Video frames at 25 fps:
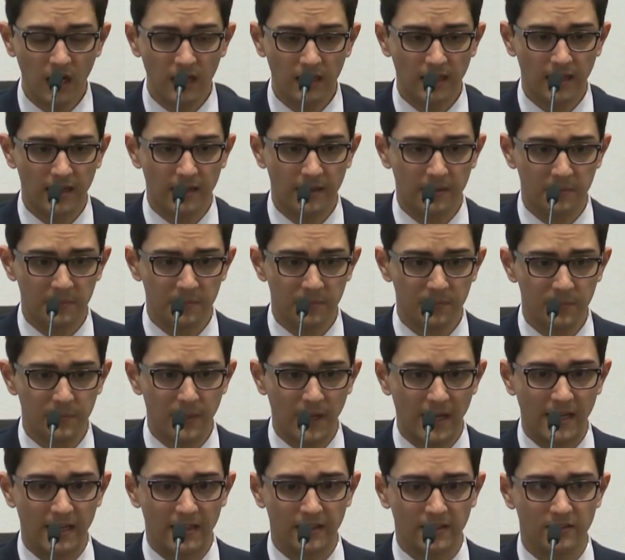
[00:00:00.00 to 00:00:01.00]
kind of
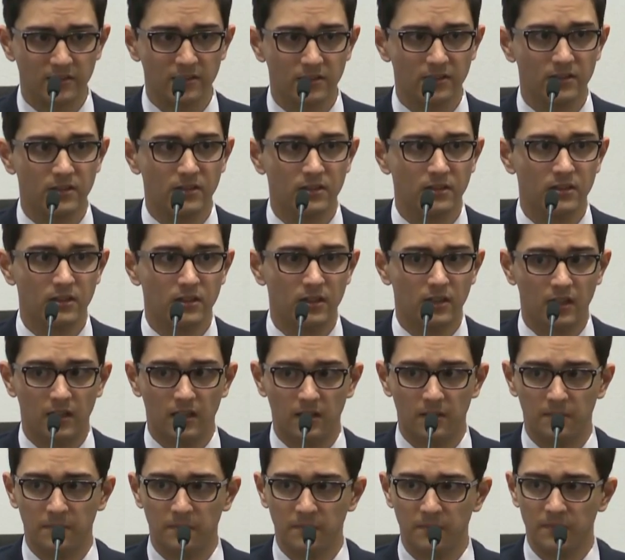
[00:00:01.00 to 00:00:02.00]
panicked.
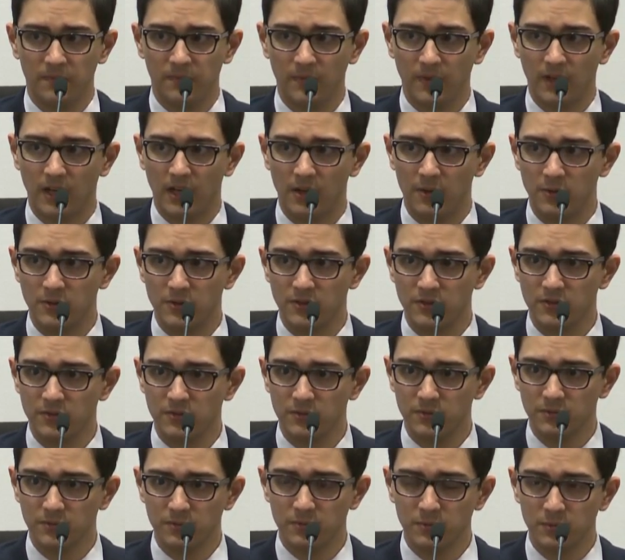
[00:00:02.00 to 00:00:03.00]
I was
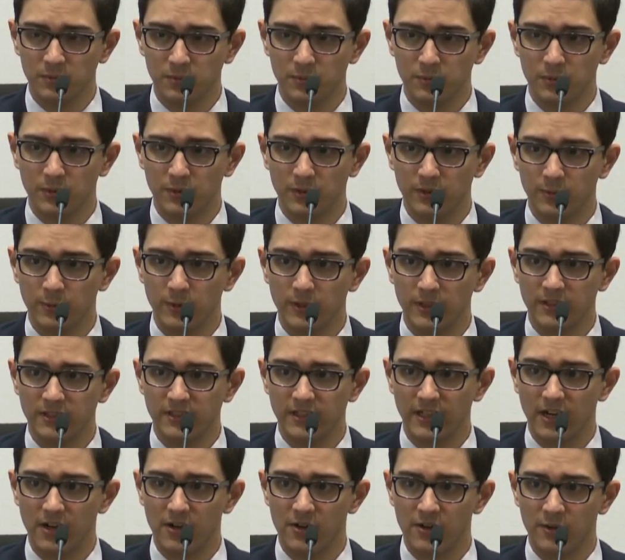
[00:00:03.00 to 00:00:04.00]
really, really
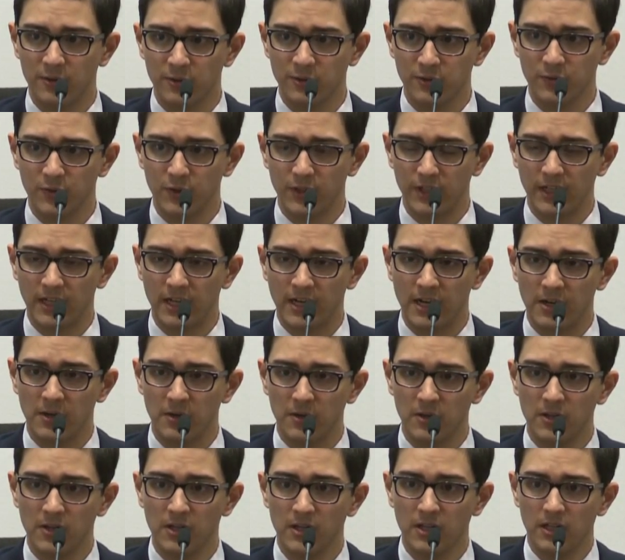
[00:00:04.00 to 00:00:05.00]
scared, and I was freaking
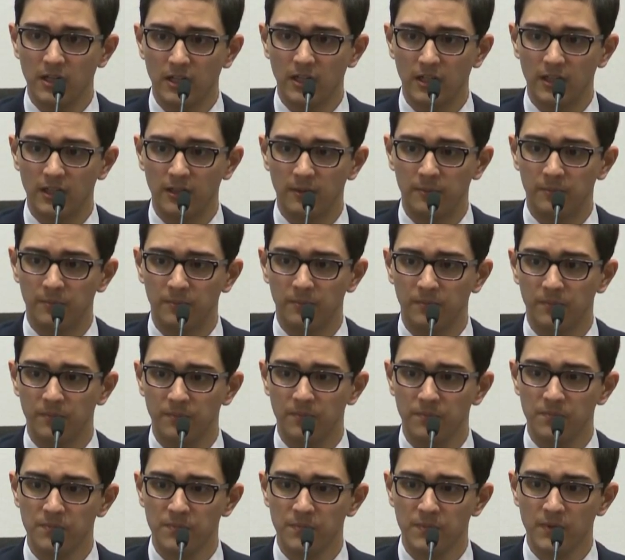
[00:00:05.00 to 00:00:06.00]
out. And
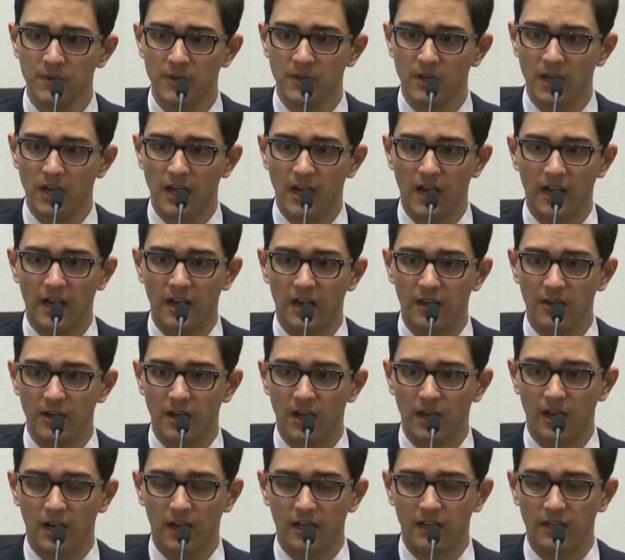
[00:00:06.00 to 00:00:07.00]

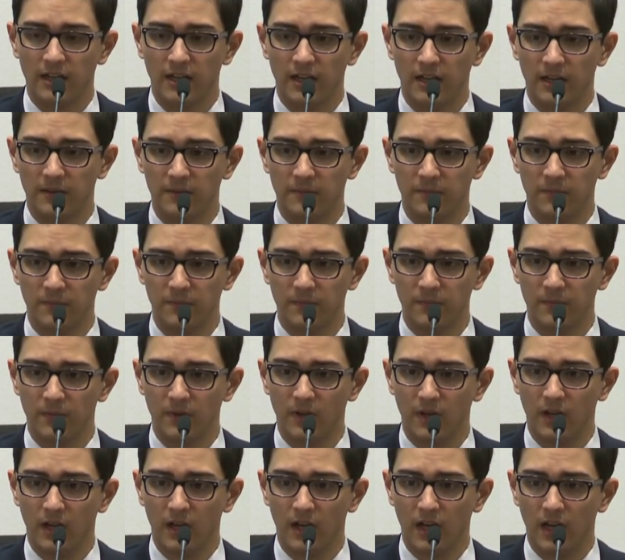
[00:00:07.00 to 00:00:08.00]
I
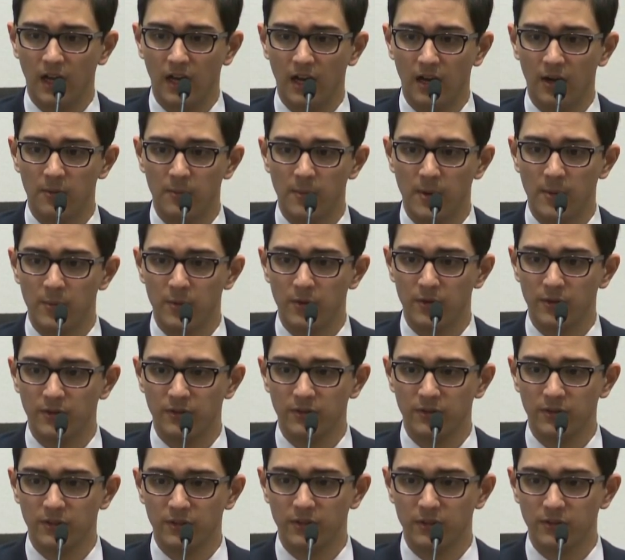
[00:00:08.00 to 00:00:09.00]
remember
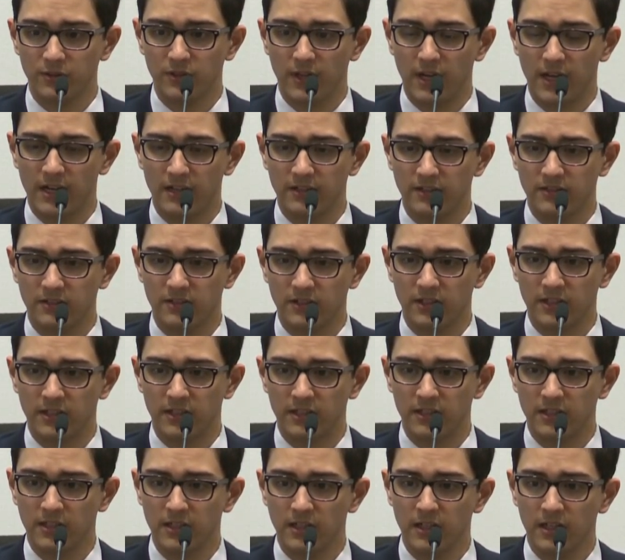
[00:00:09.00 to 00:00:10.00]
those guys, and
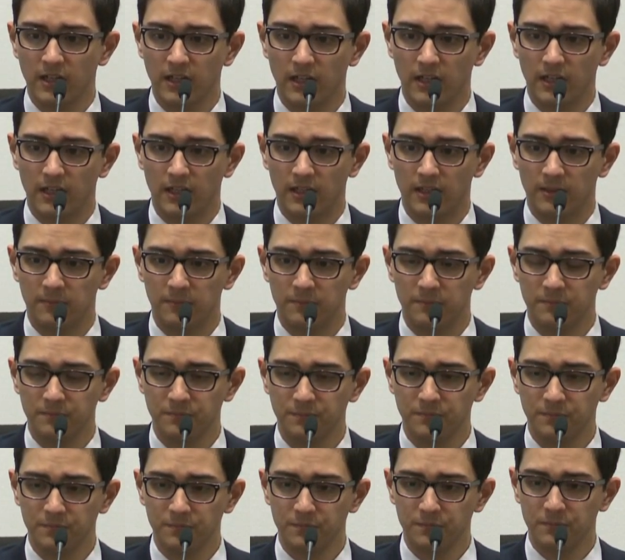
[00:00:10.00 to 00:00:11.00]
then
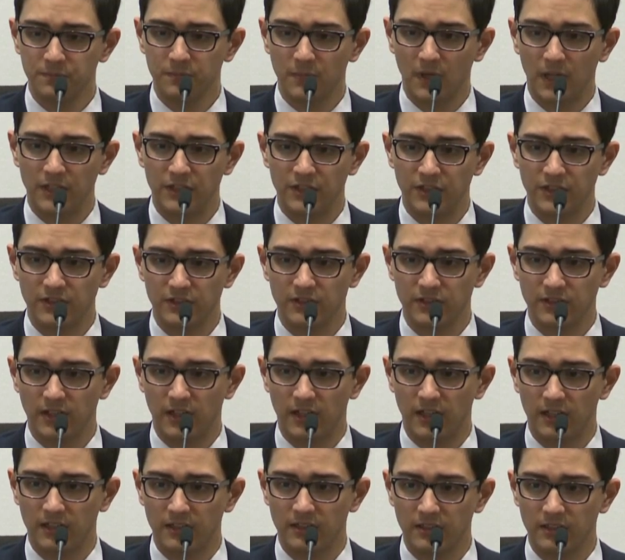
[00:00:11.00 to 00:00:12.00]
I just
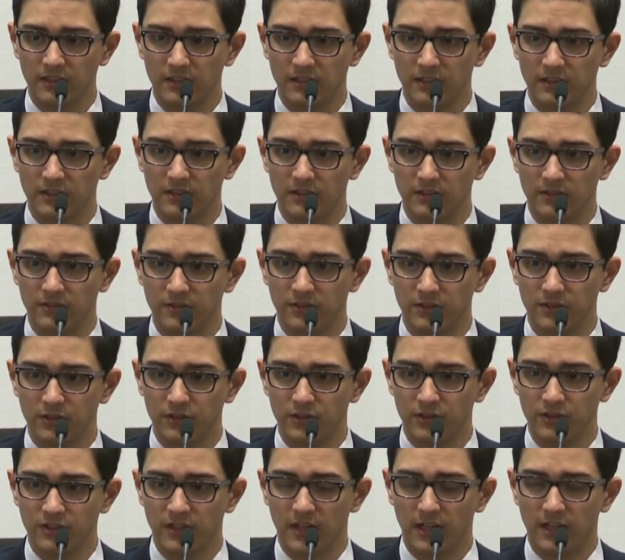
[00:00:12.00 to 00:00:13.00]

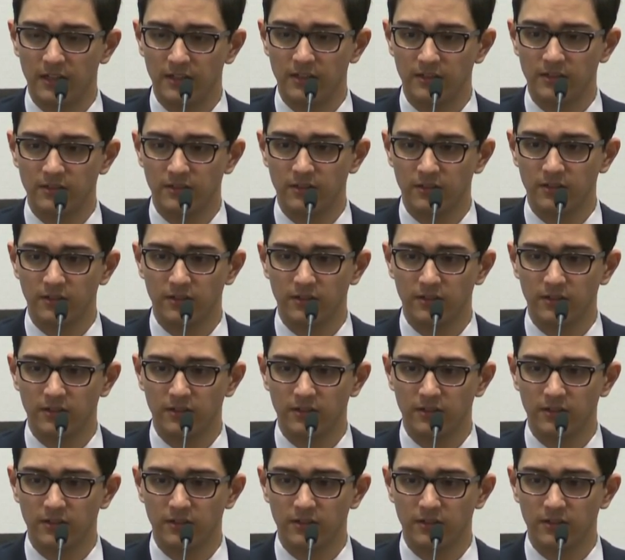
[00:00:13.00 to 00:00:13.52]
decided